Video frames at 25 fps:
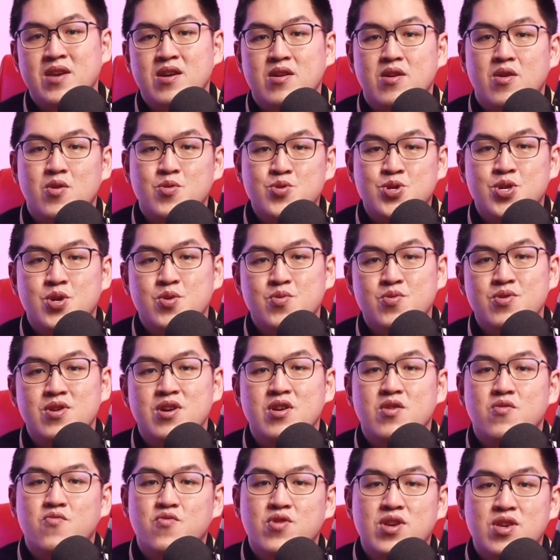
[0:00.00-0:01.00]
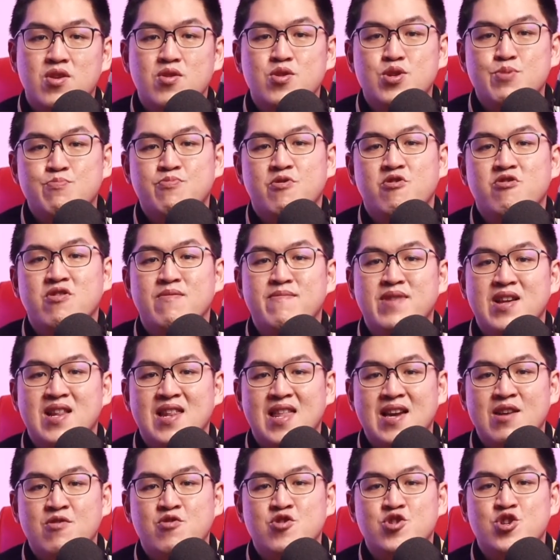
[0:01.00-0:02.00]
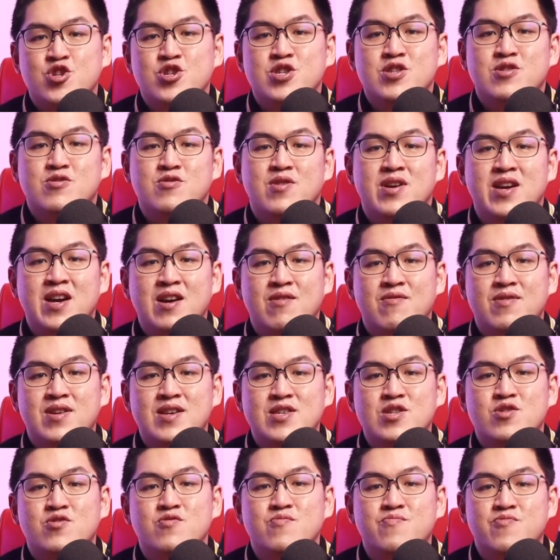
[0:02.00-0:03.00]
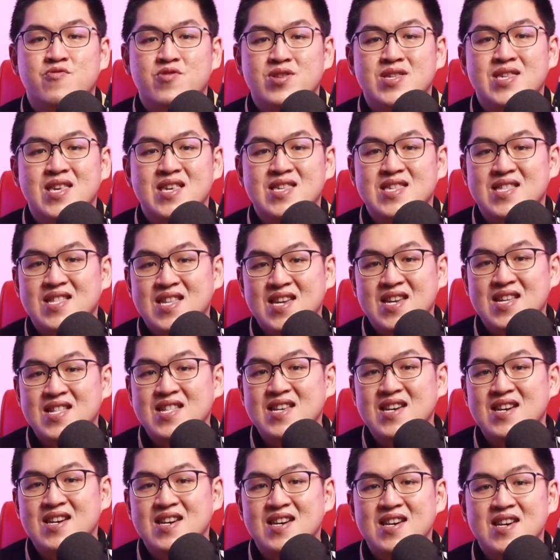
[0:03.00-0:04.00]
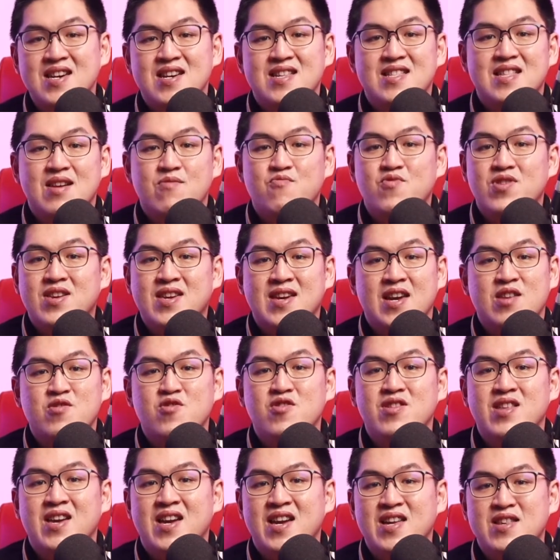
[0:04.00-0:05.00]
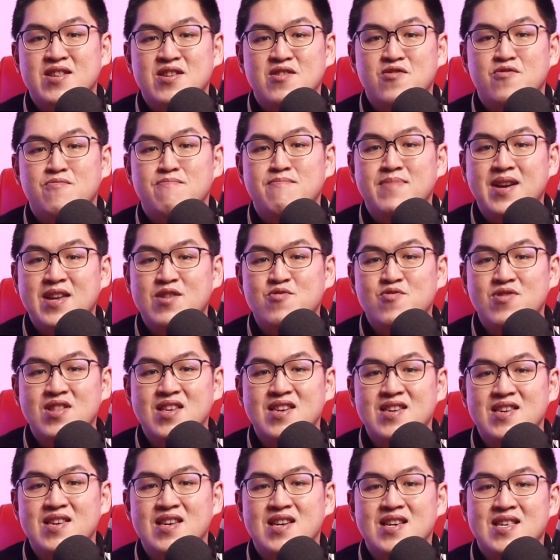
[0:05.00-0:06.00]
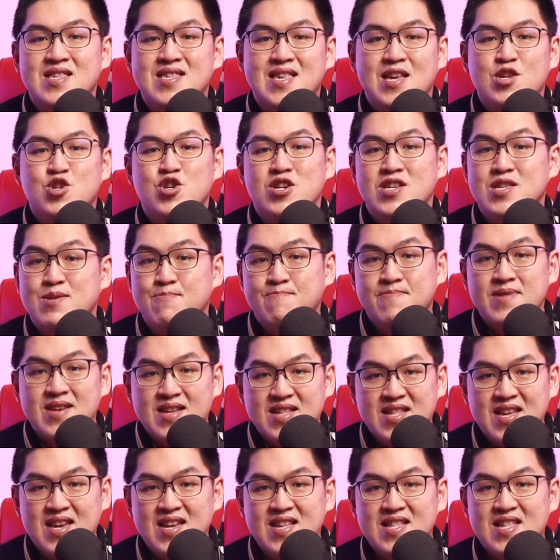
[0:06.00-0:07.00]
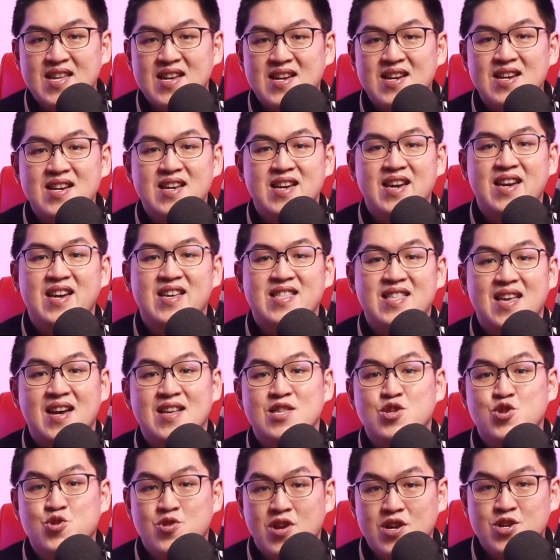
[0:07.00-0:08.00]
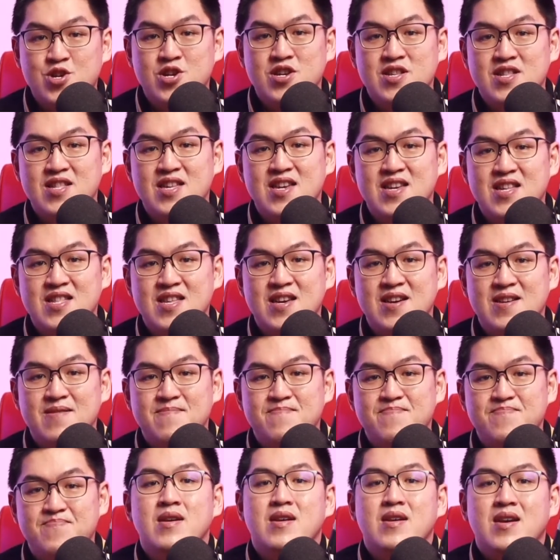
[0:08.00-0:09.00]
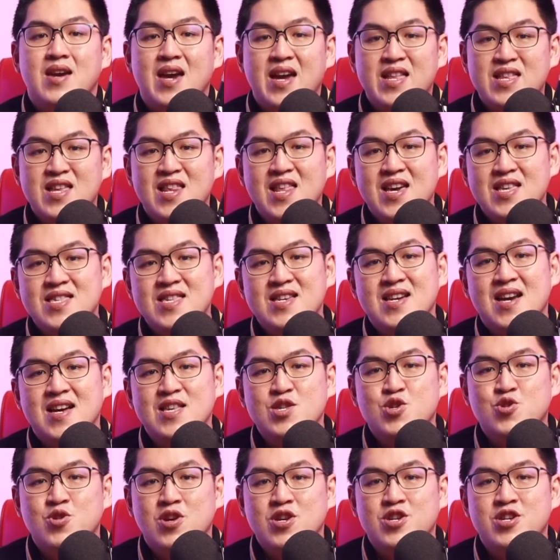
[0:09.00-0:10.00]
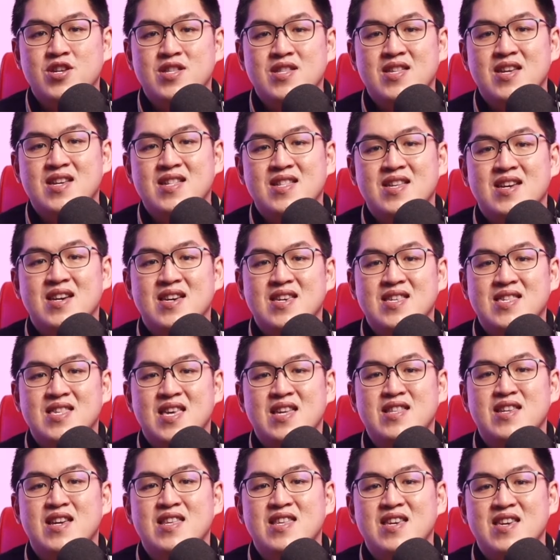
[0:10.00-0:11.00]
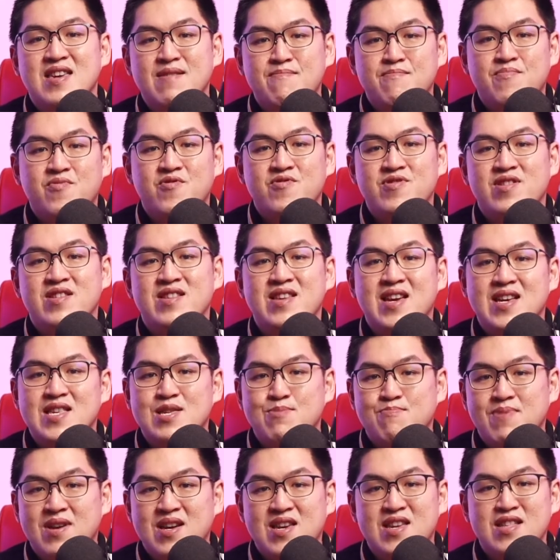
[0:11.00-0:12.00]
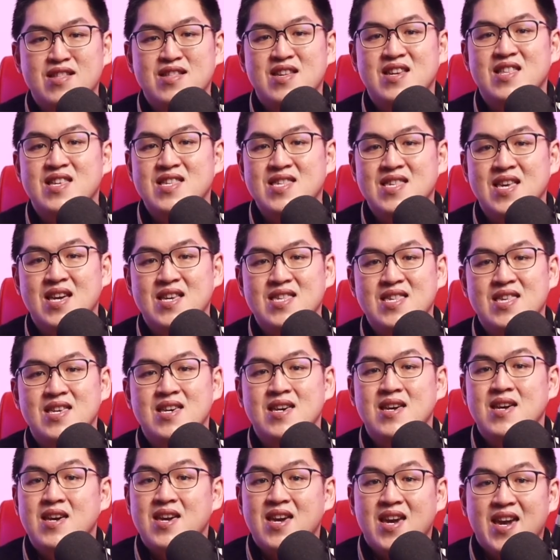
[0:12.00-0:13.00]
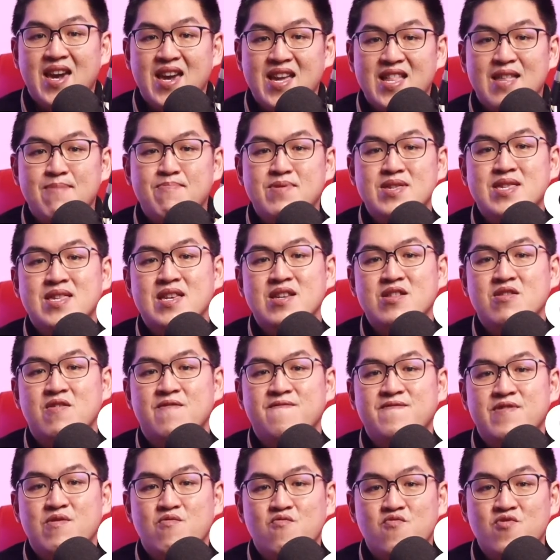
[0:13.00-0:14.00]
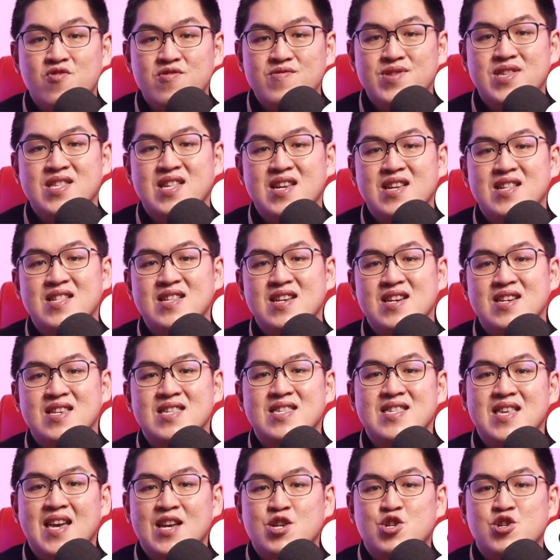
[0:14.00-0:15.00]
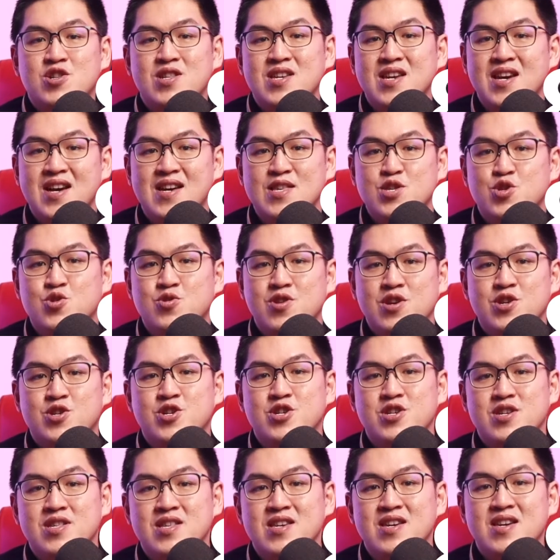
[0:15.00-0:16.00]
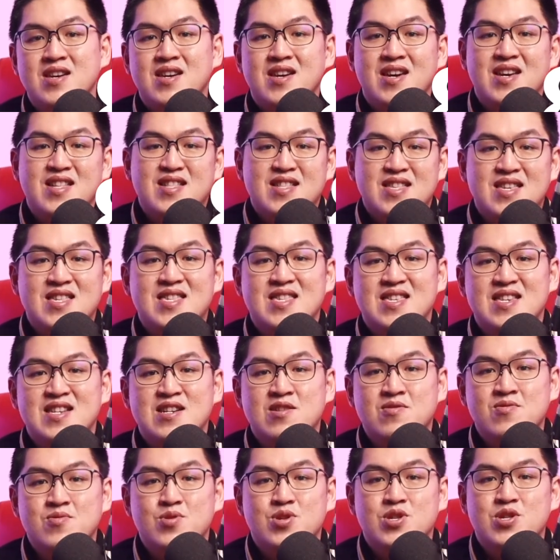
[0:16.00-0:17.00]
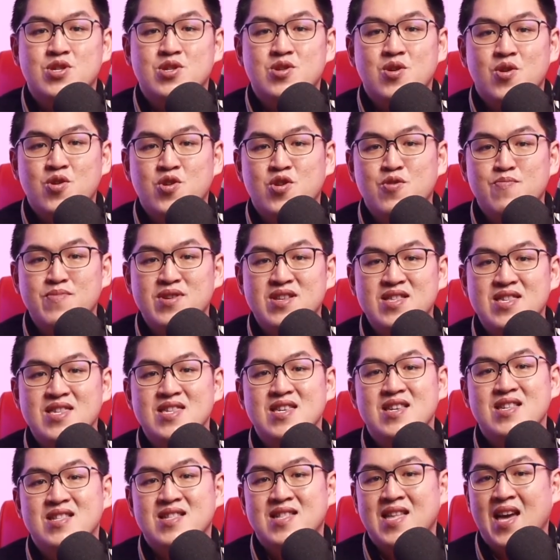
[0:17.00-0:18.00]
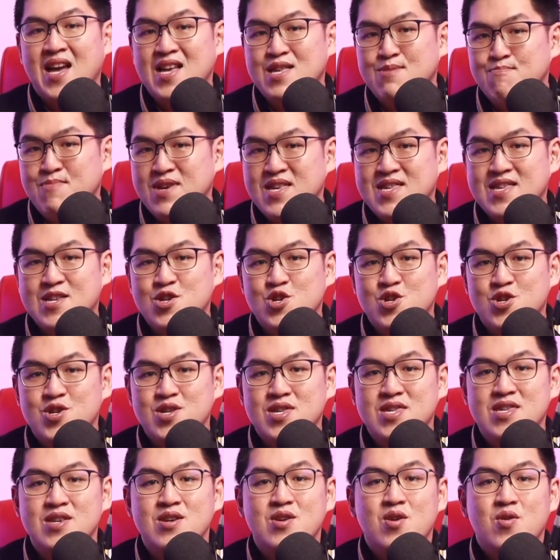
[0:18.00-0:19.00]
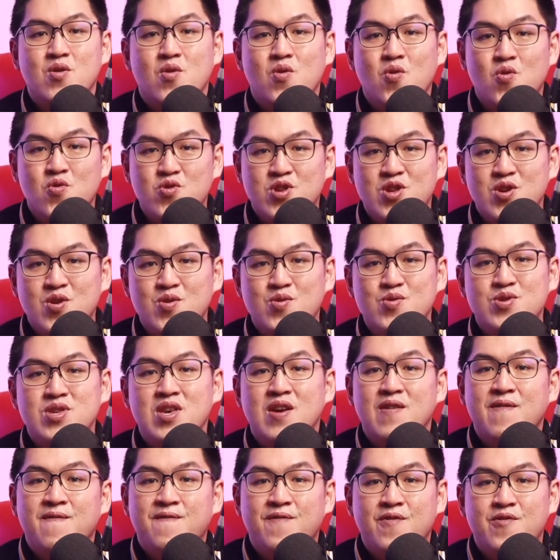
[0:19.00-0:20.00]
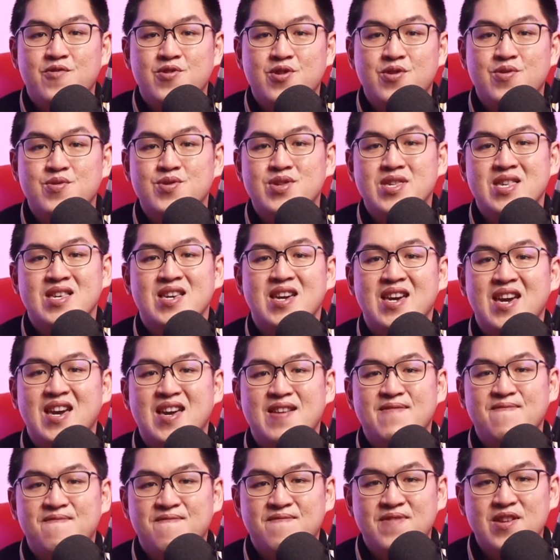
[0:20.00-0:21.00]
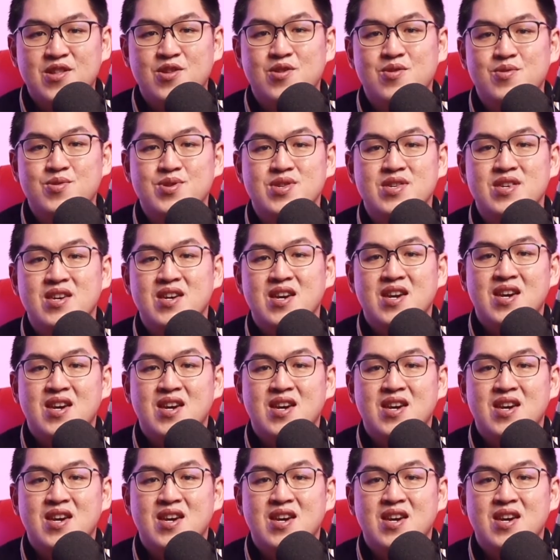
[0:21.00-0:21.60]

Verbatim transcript: Also, we use programming languages to help us to process data that we cannot handle manually, such as big data and unstructured data. Analyzing unstructured data is another important aspect in data science. 80% of the world's data is actually unstructured, and this includes documents, text messages, audios, photos, and videos.